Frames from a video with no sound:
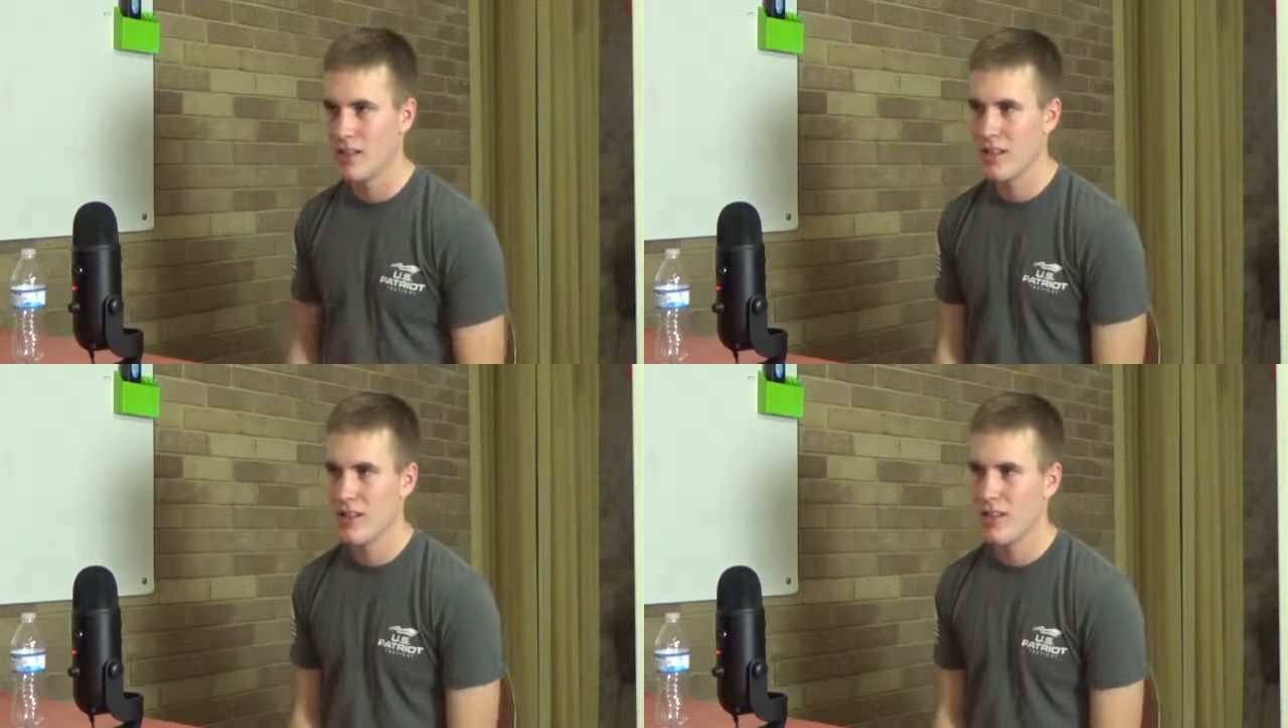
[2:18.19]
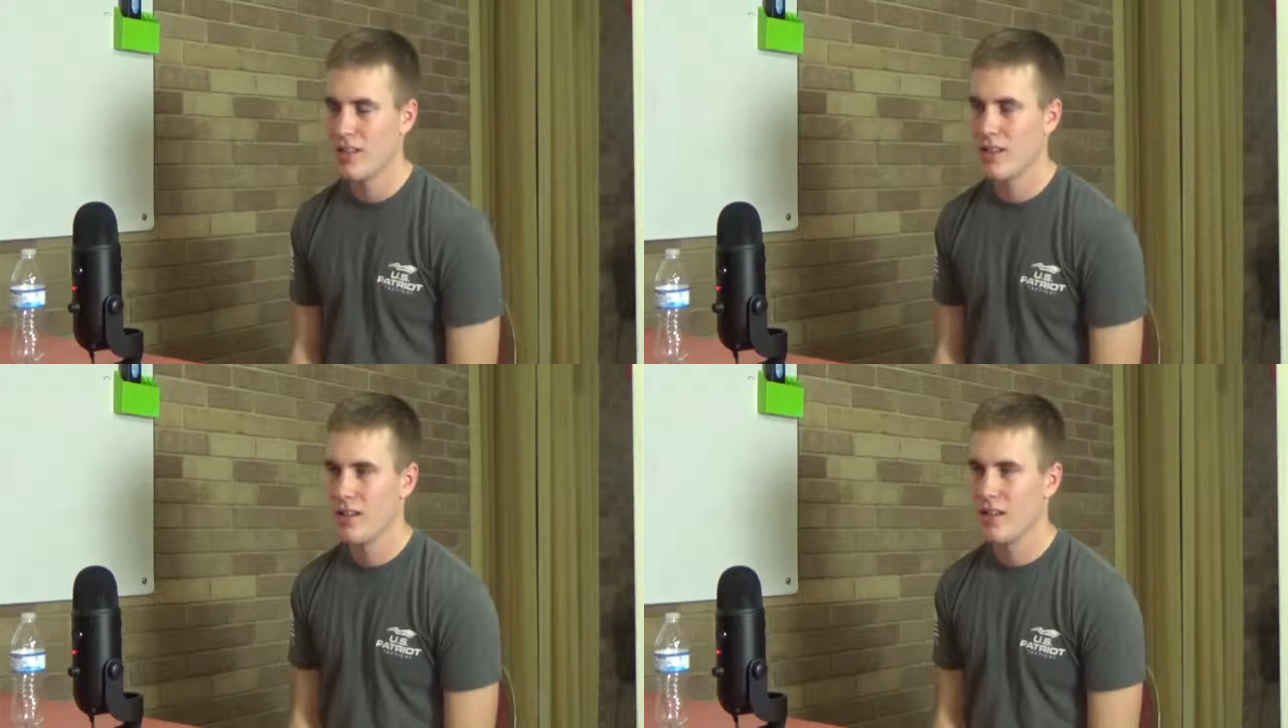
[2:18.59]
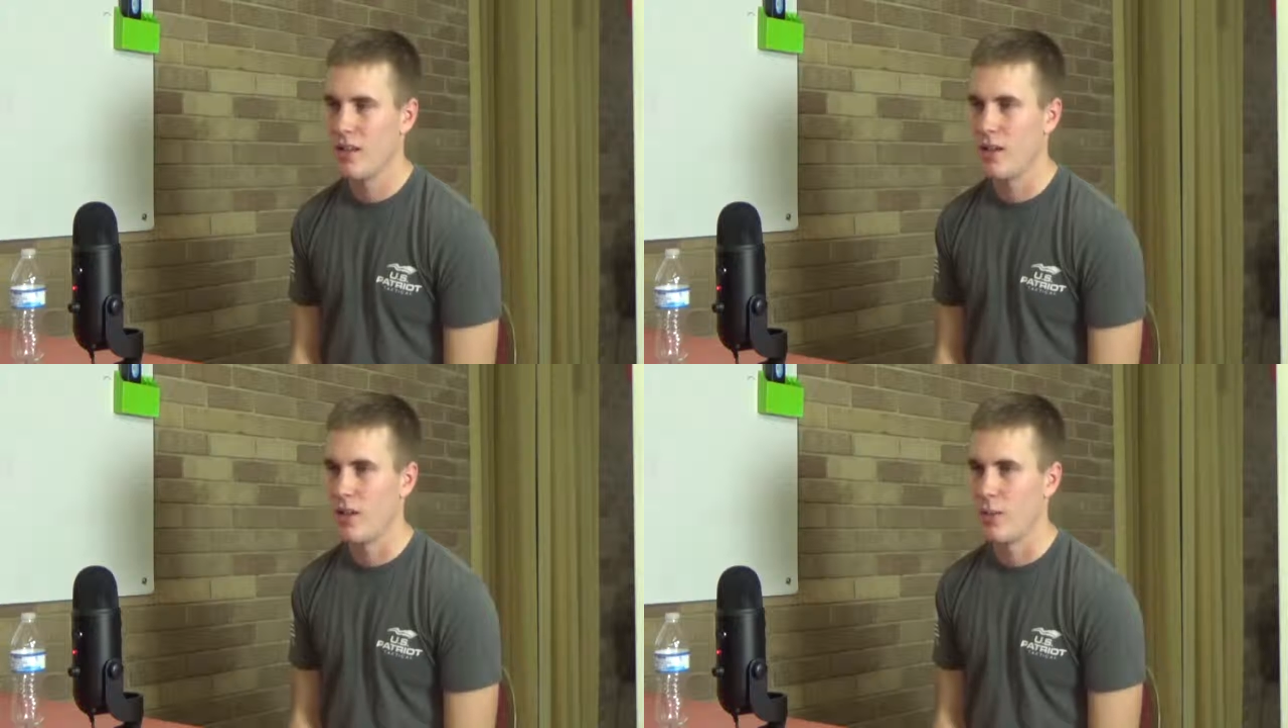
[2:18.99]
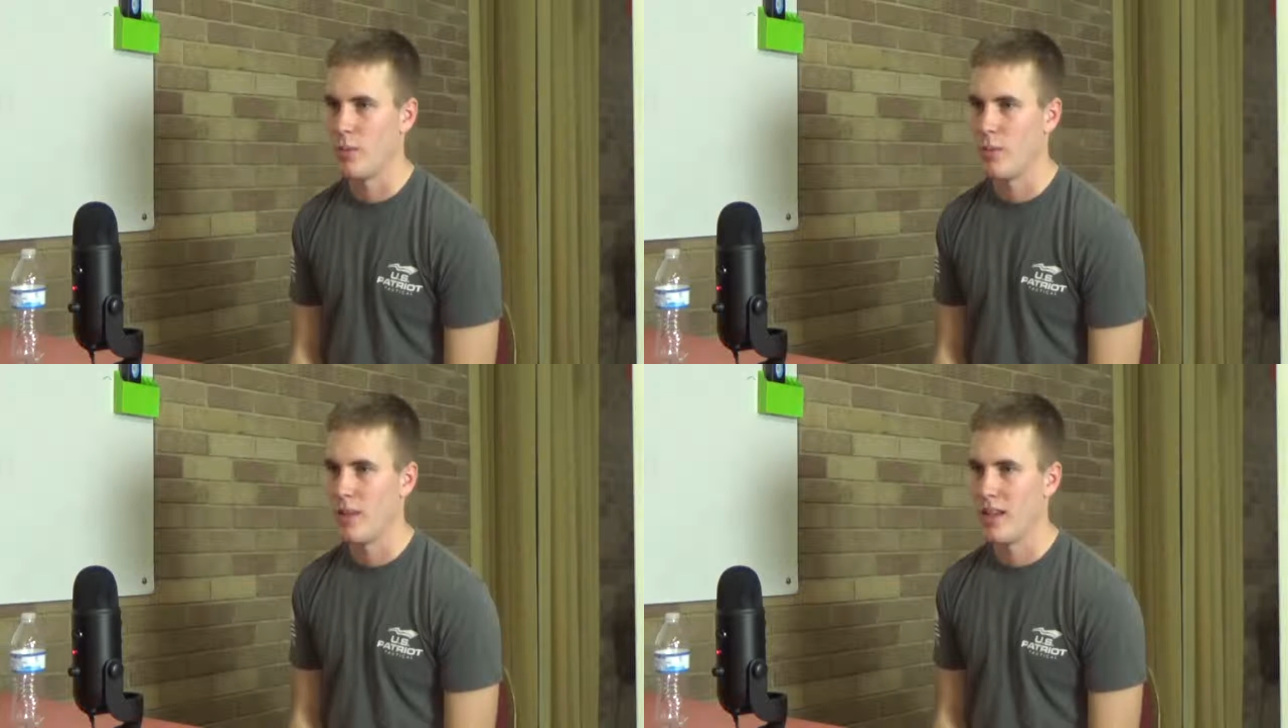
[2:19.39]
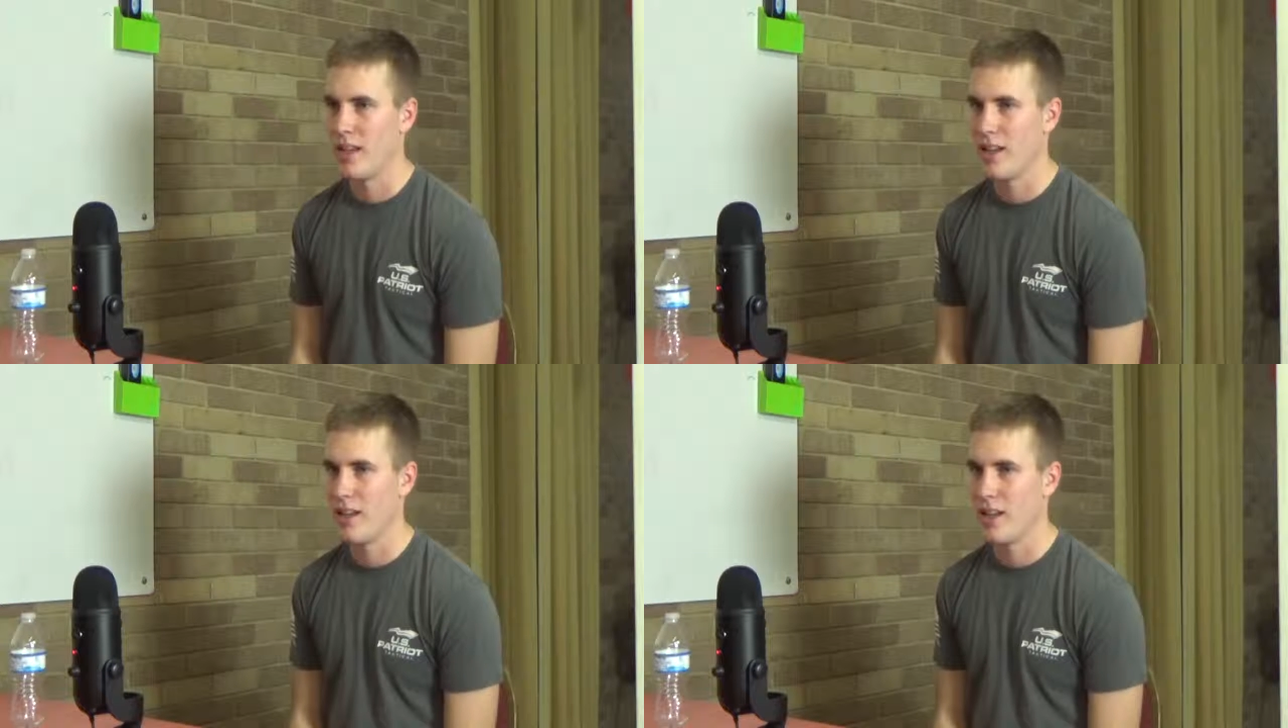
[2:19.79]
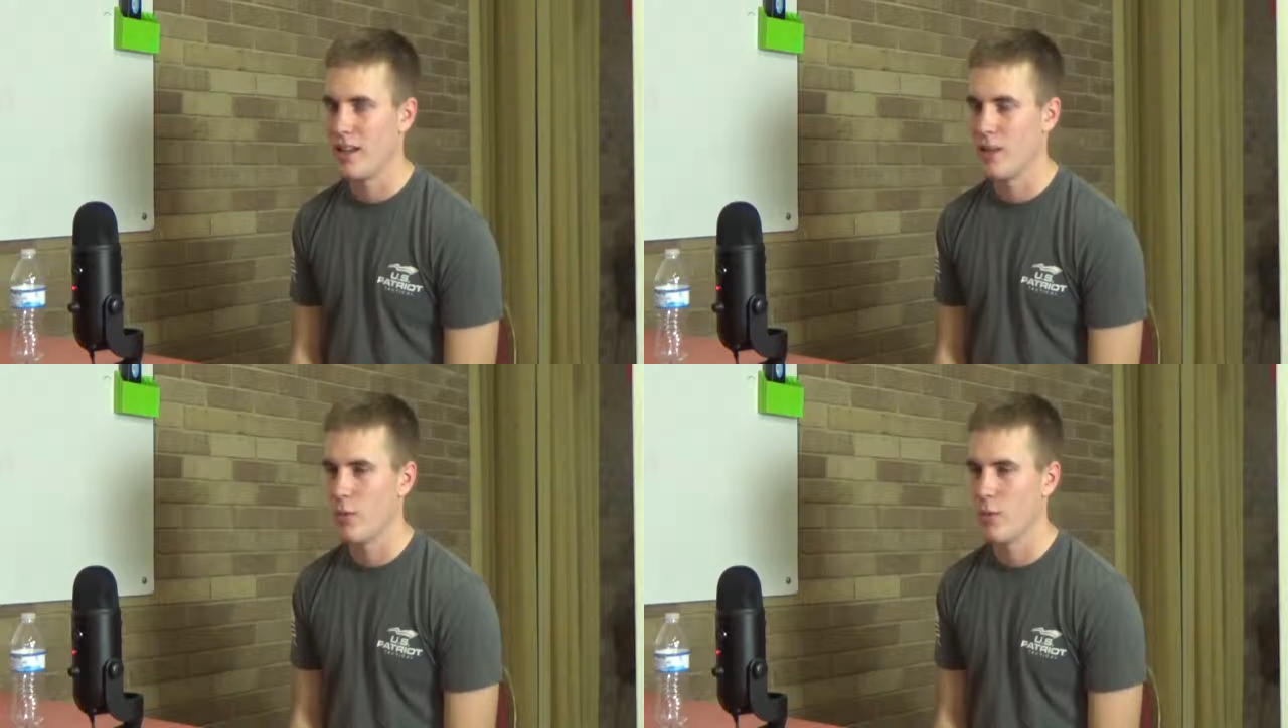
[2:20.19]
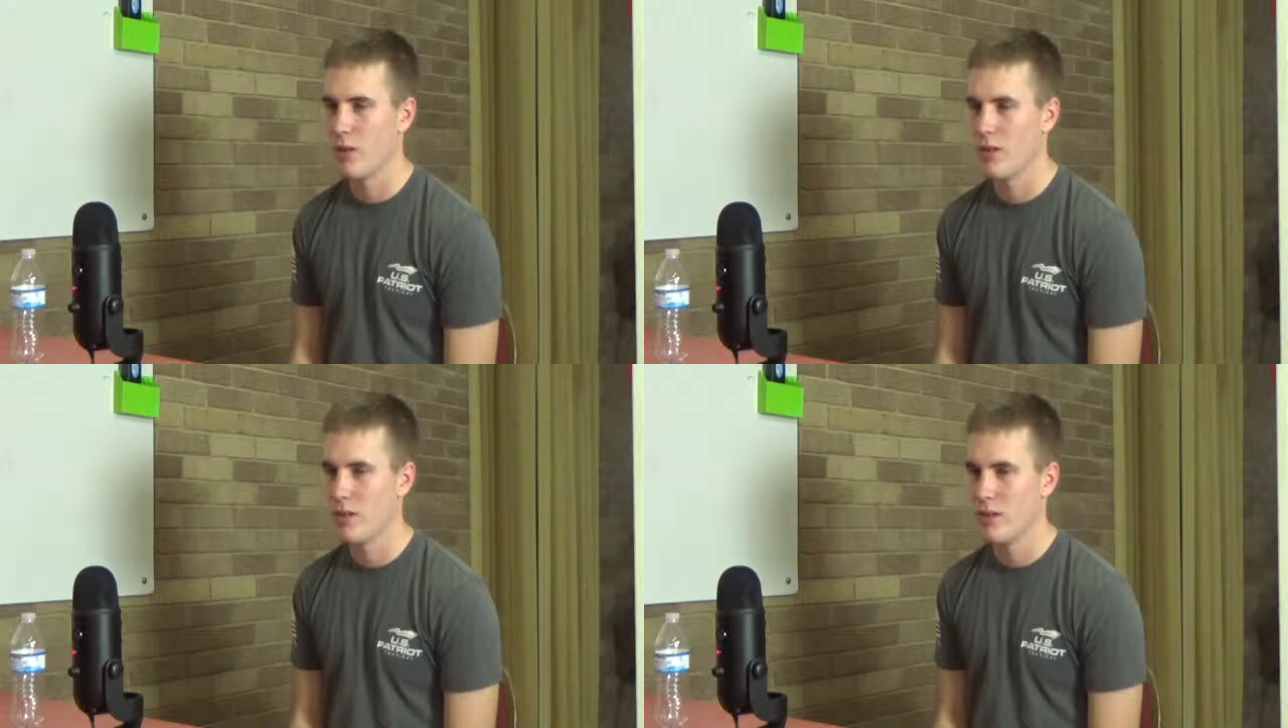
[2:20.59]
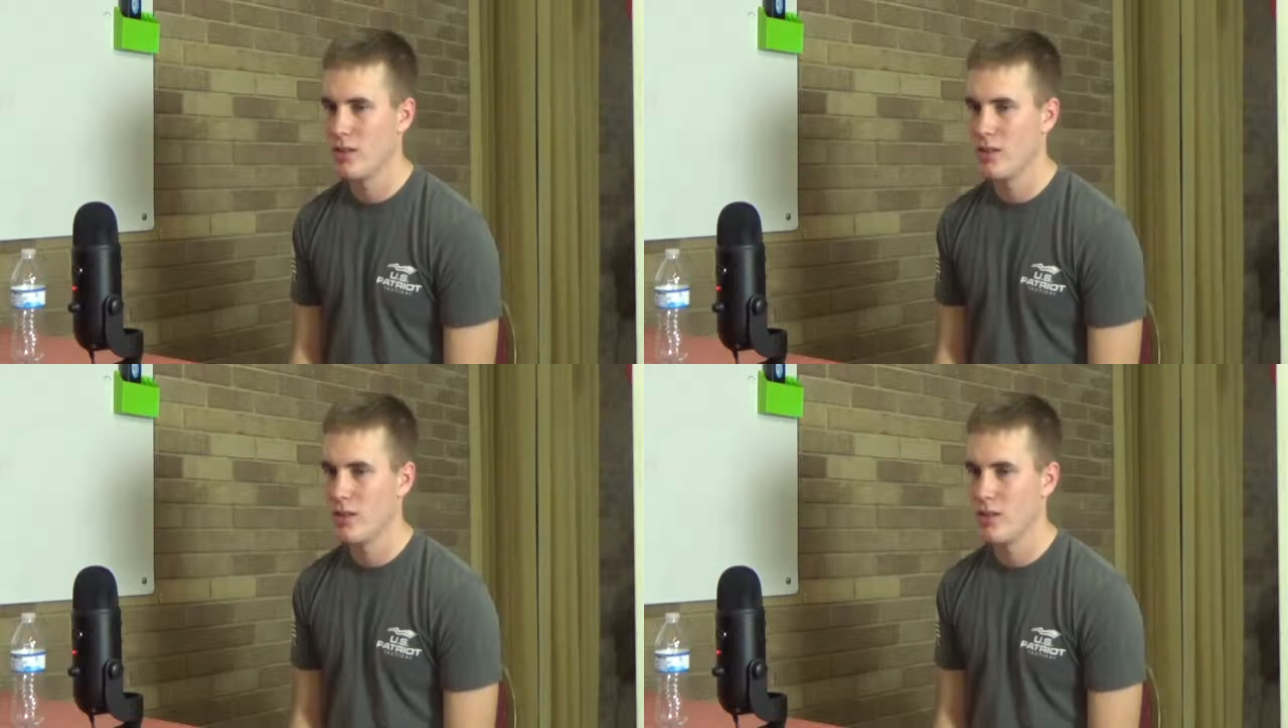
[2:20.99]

Exactly. Um, and I think if we're